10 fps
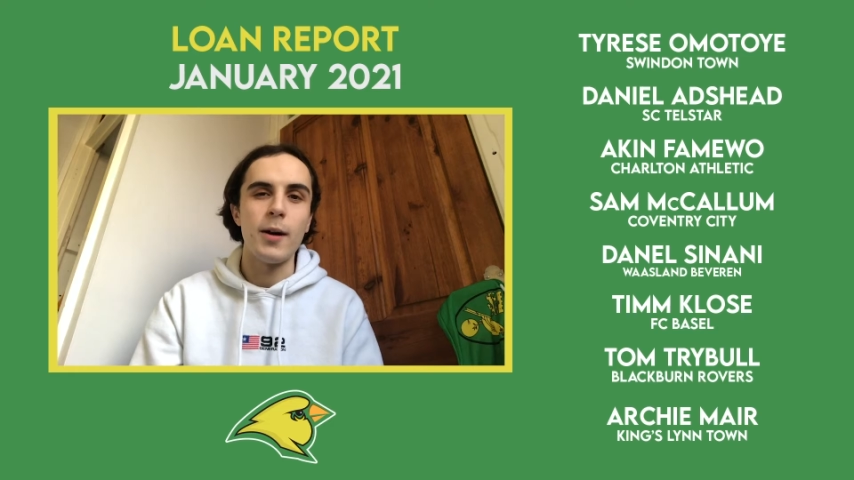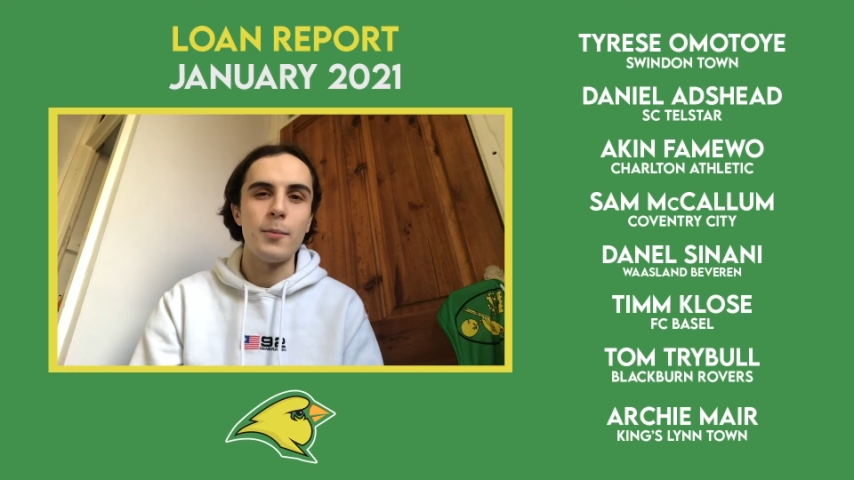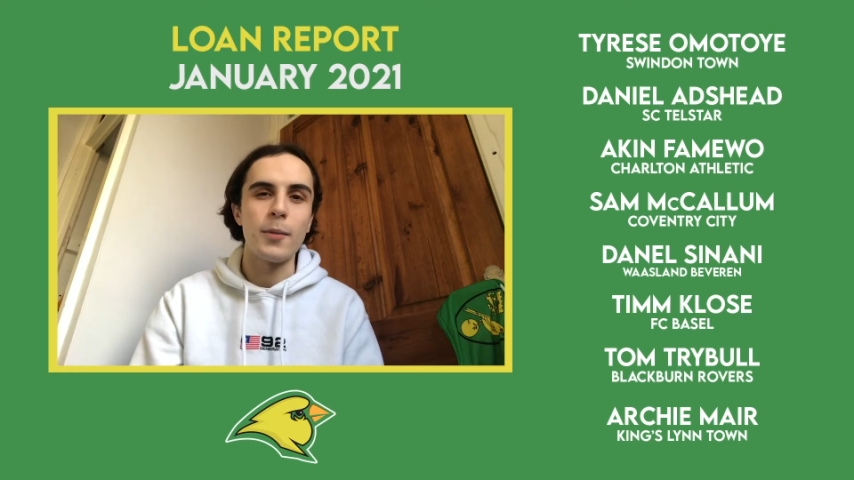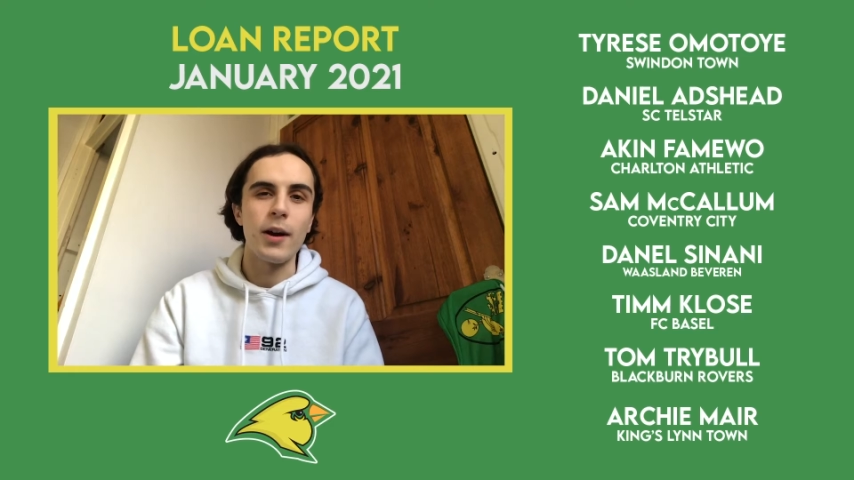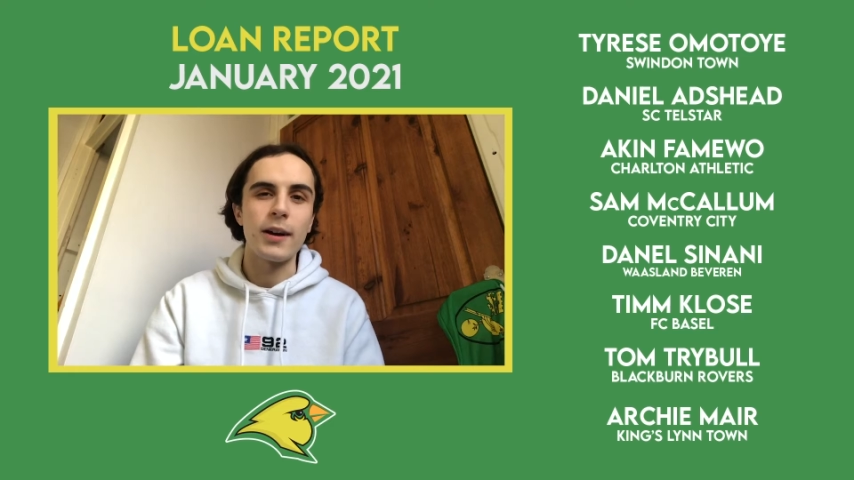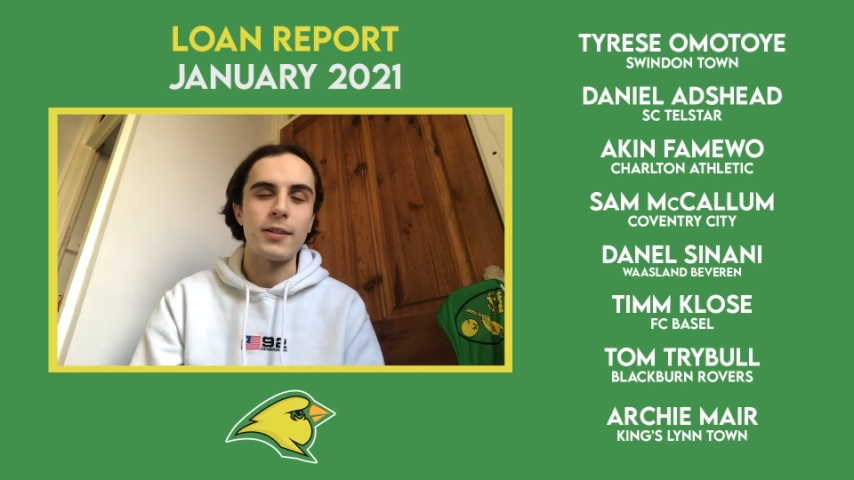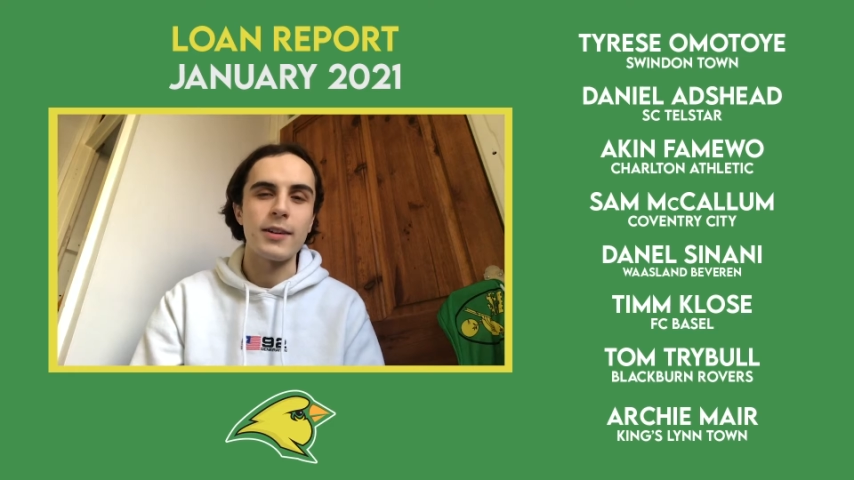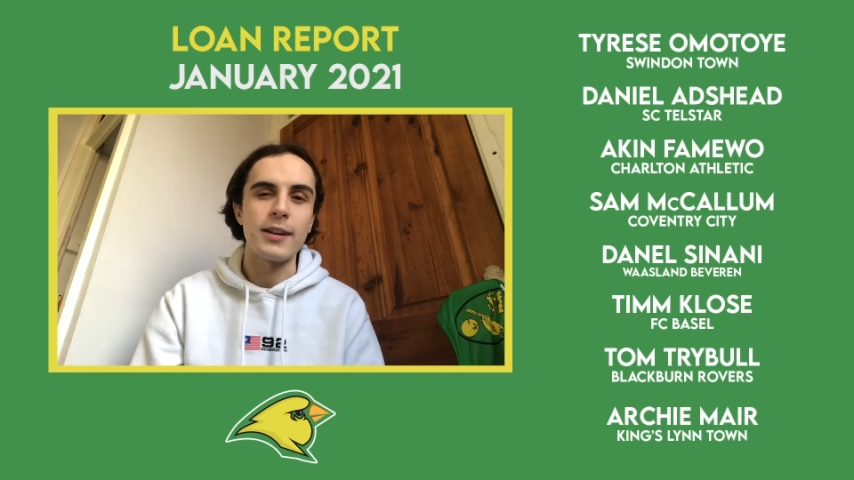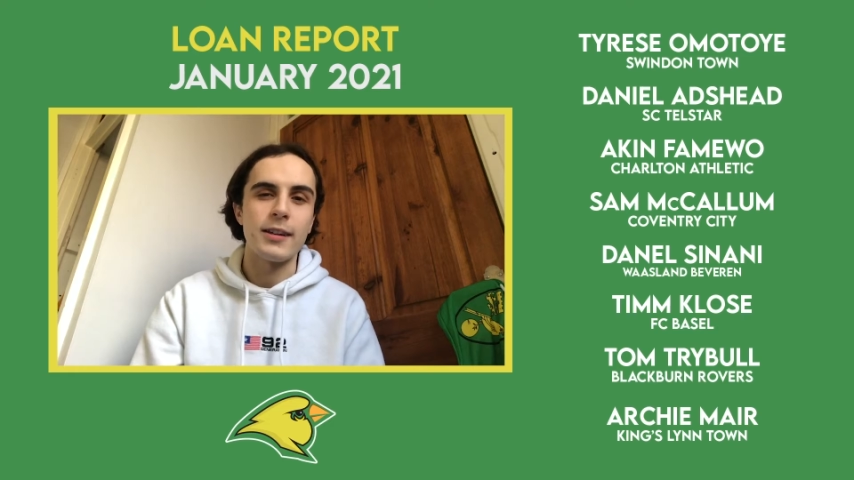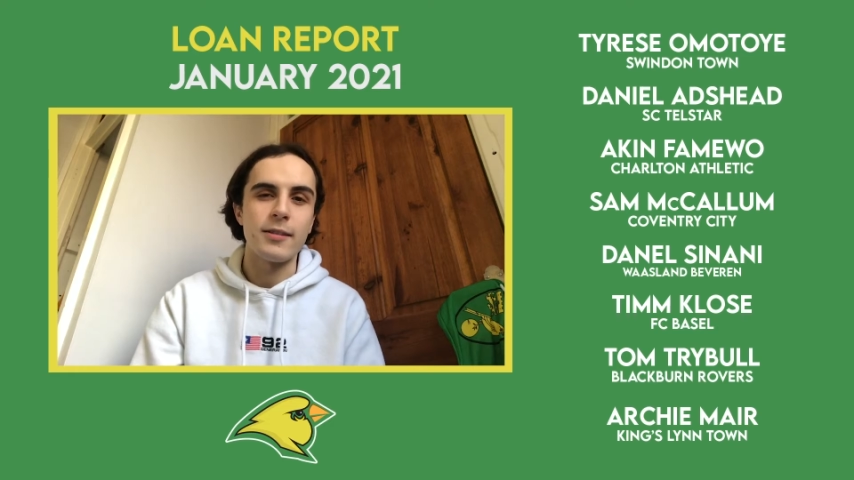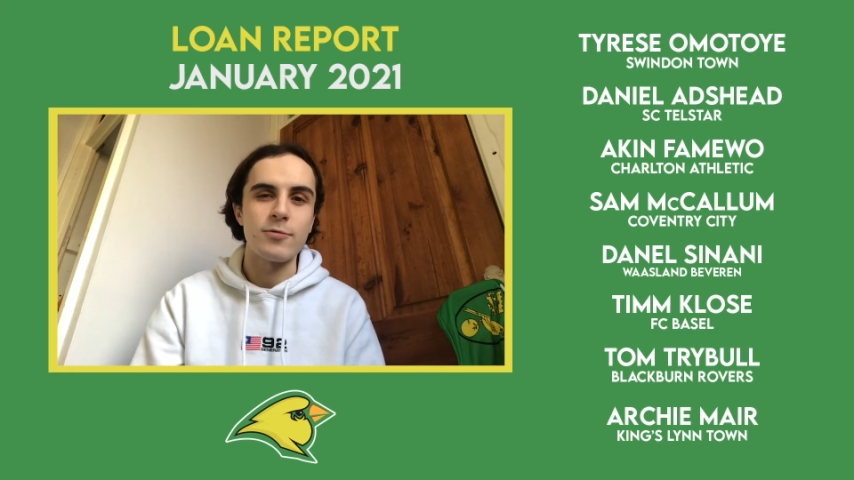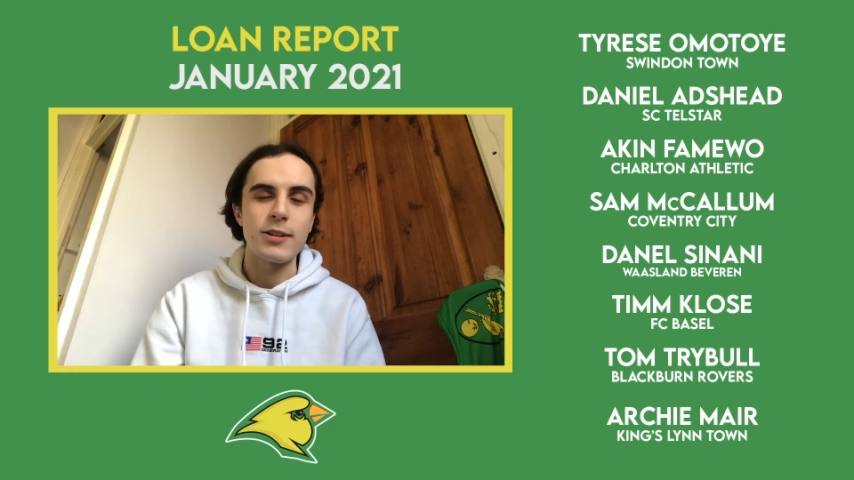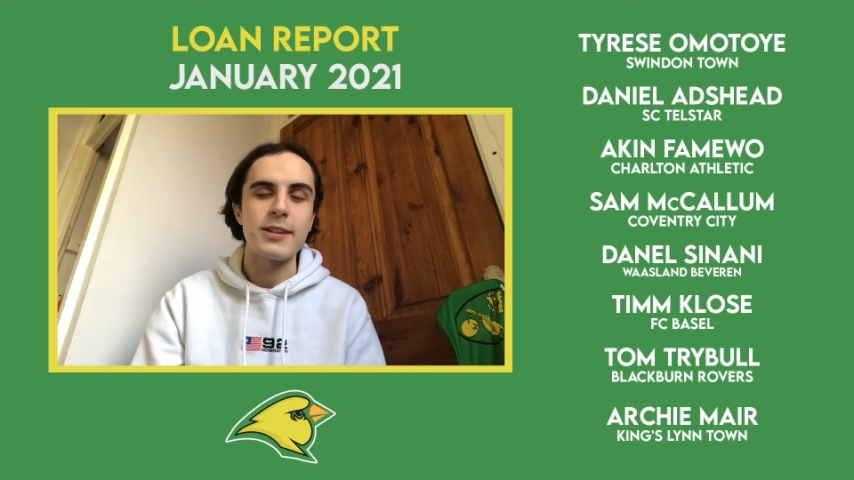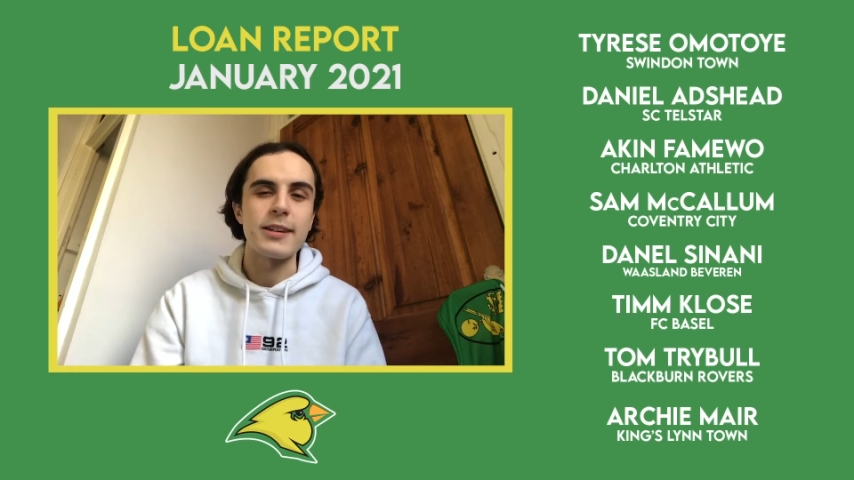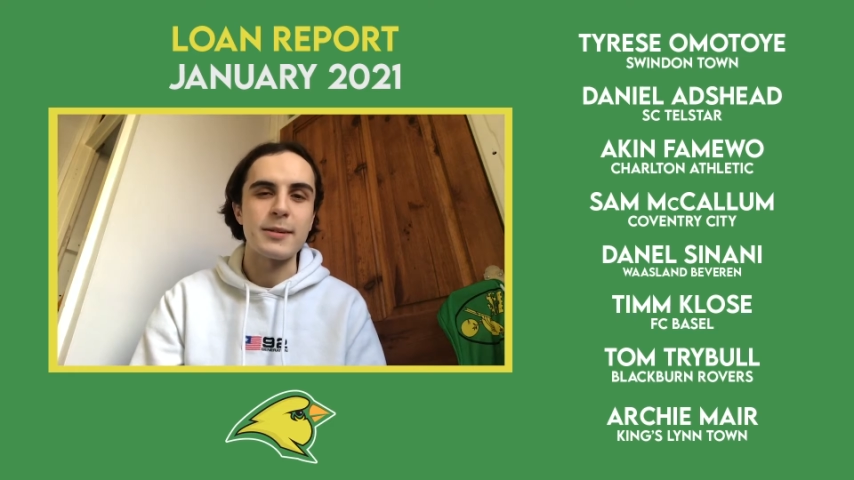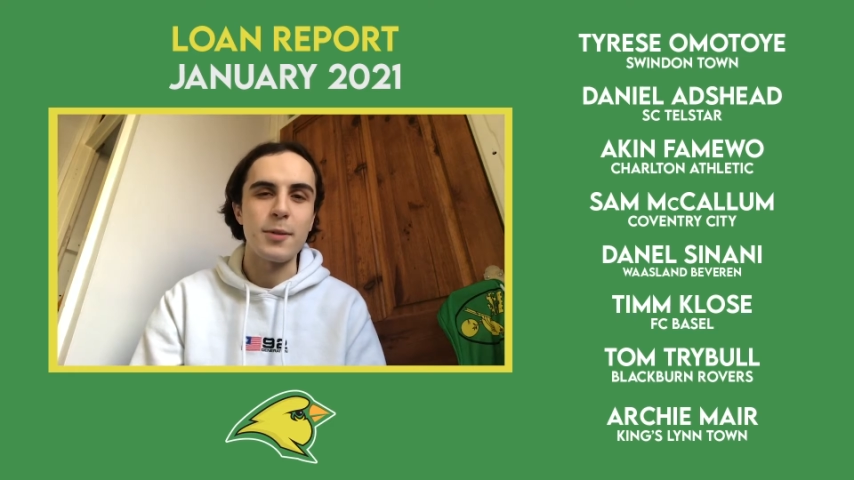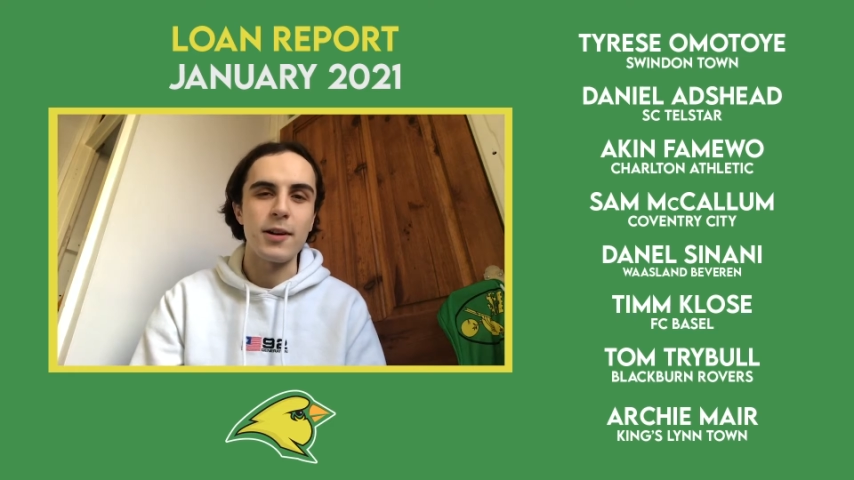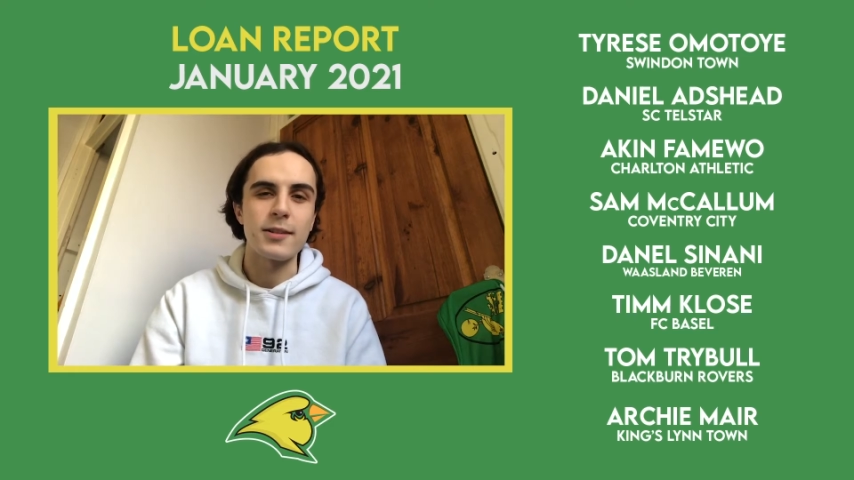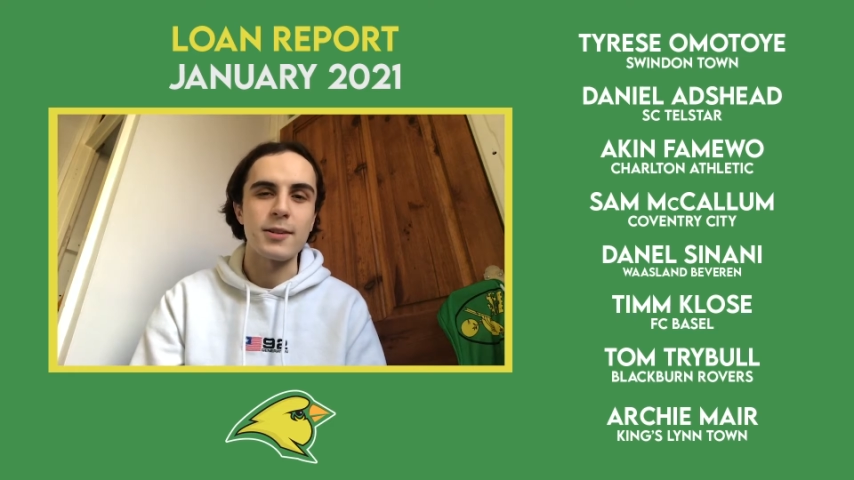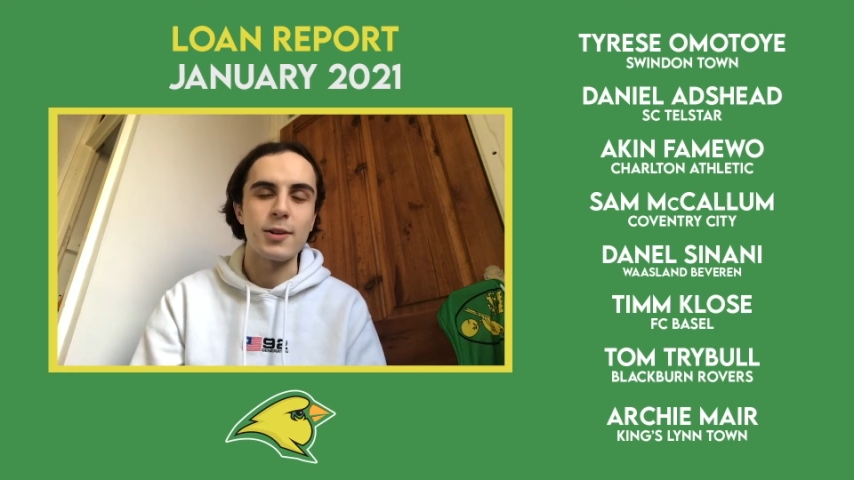like the recently departed